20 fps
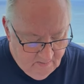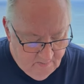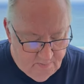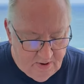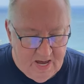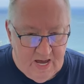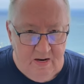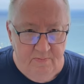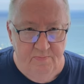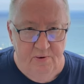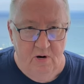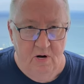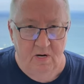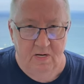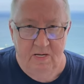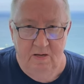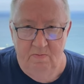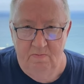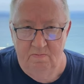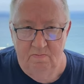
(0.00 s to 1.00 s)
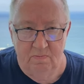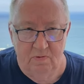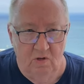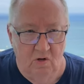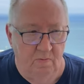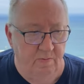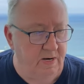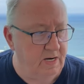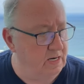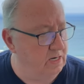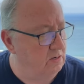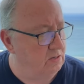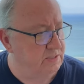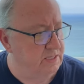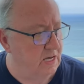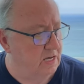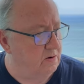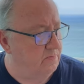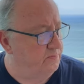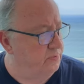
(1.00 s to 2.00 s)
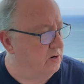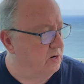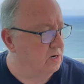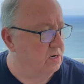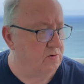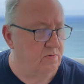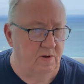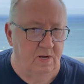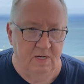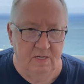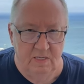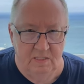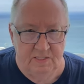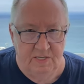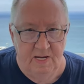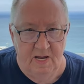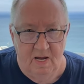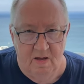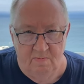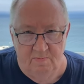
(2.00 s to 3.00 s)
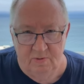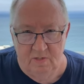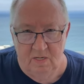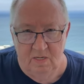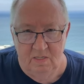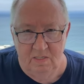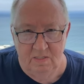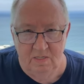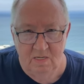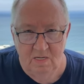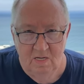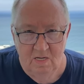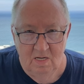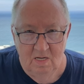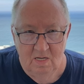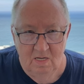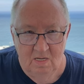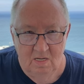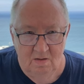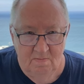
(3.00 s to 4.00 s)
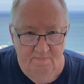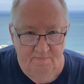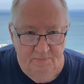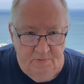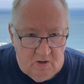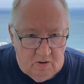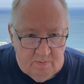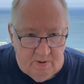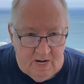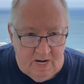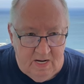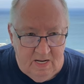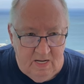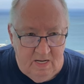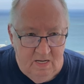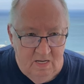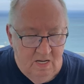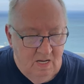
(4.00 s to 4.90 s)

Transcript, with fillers: Bad parking. Nobody knows how to park around this damn place. Nobody.